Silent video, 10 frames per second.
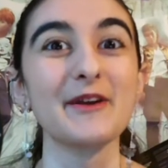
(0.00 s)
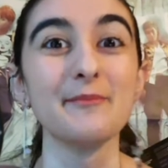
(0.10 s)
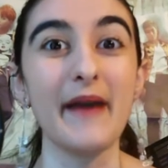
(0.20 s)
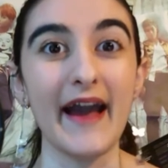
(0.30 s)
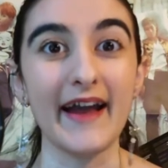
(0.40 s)

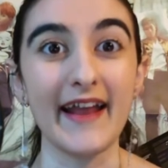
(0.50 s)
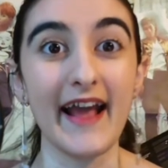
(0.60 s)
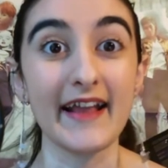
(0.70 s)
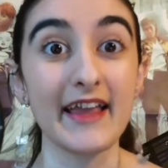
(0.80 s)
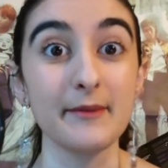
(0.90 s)
bad
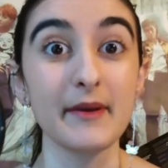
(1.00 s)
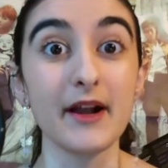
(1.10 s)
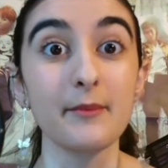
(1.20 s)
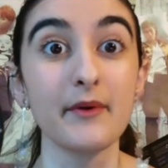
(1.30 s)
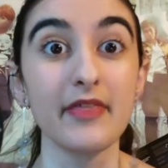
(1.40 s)
at keeping
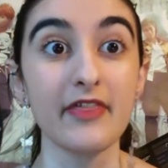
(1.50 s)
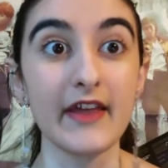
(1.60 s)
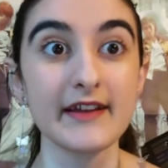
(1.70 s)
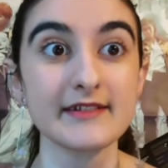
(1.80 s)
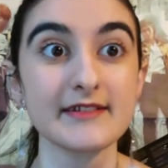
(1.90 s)
up with
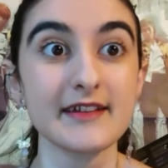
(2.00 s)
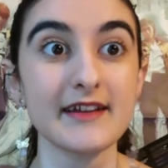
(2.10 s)
things